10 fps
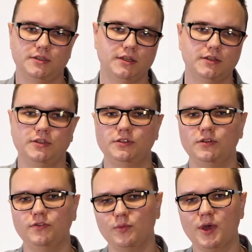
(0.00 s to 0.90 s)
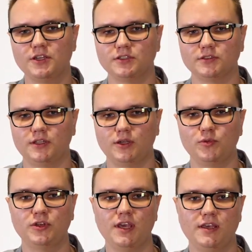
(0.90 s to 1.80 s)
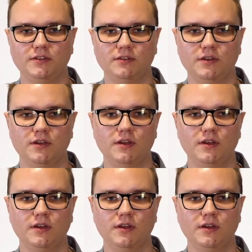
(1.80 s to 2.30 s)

get additional information, and communicate